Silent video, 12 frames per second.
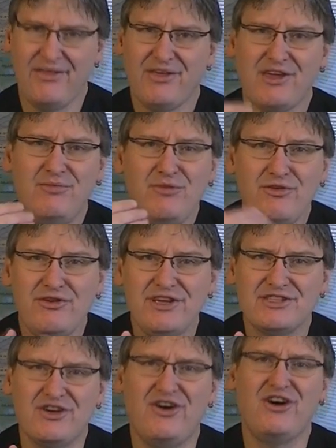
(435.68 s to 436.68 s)
The
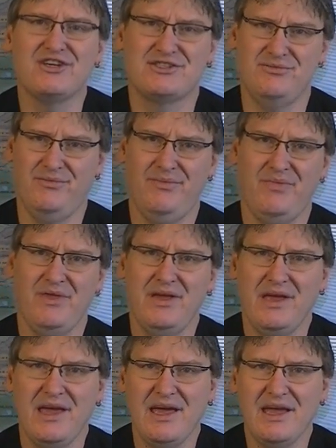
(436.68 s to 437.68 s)
community is awesome.
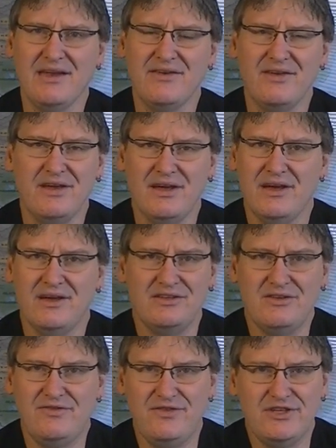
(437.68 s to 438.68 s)
And
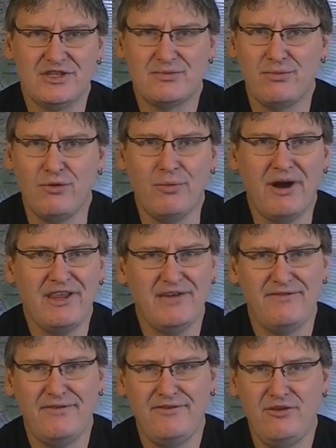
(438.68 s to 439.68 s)
if you just roll by
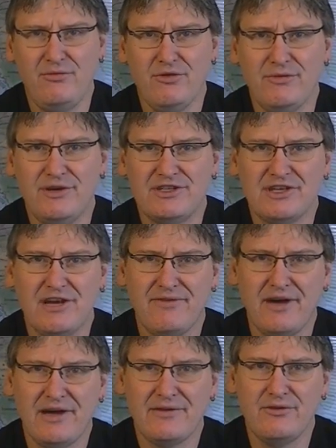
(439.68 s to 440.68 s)
that 15mm
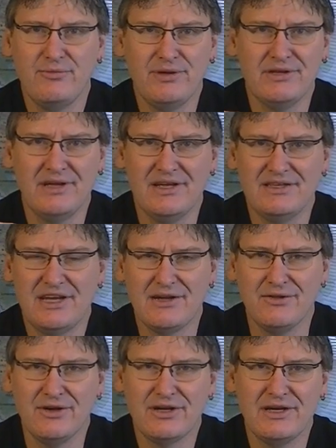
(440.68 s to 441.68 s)
Sci-Fi group and
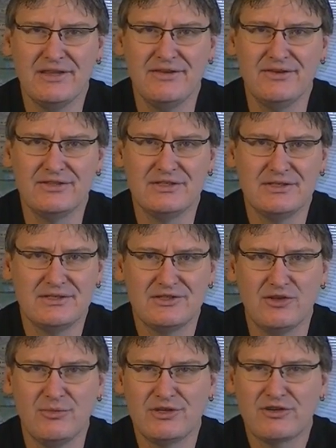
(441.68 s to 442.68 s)
take a look, and there's
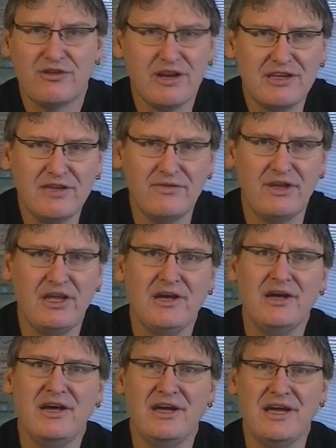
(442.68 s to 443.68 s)
so much
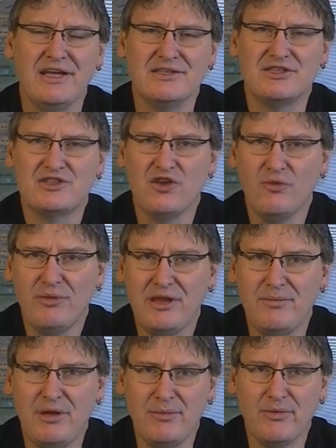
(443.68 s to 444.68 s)
creativity and so
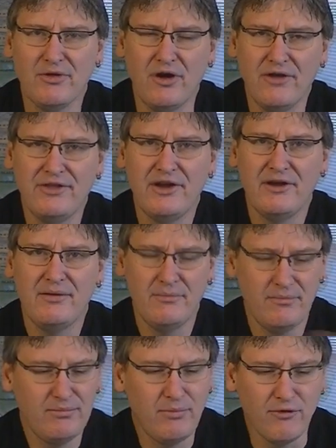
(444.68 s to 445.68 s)
many people on there,
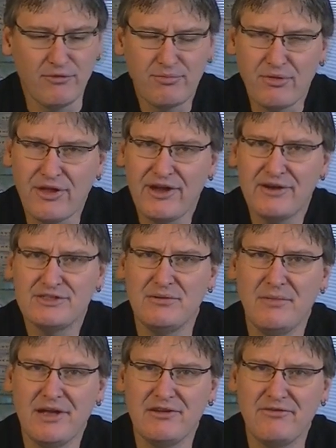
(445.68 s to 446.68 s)
both players
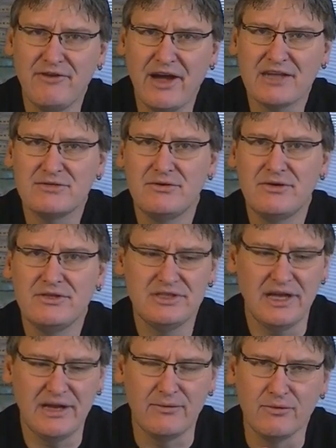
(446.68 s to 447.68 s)
and
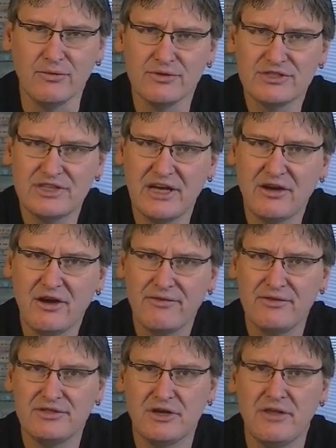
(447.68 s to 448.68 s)
manufacturers and rule set
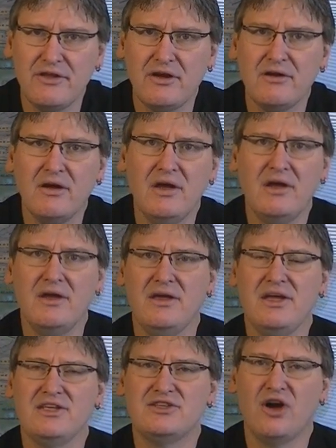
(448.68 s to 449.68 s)
authors on there.
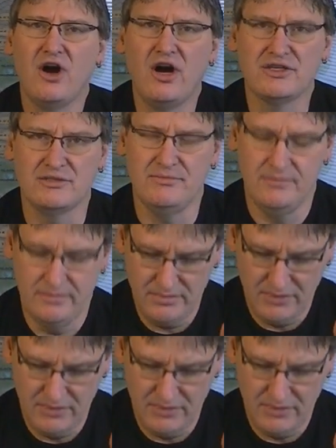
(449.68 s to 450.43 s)
It's awesome.